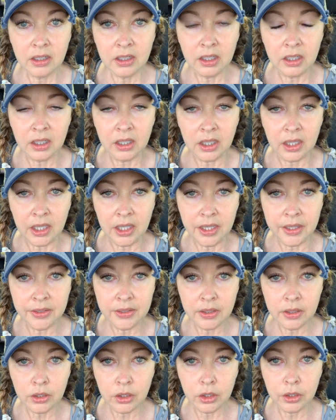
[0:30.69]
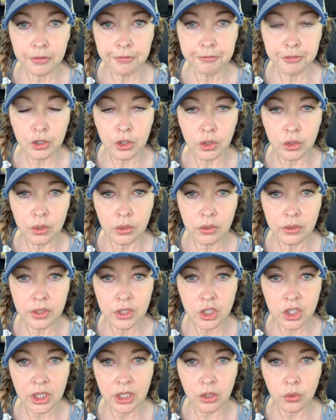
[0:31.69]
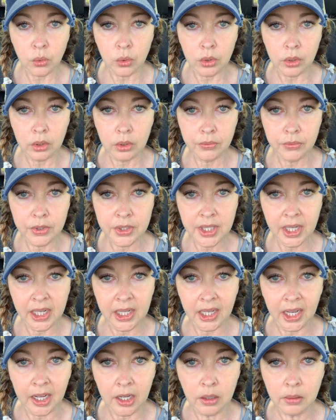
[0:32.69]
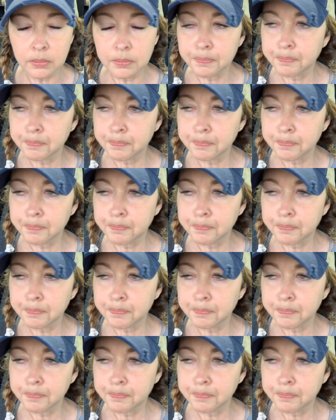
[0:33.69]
on her food that she had ordered for takeout.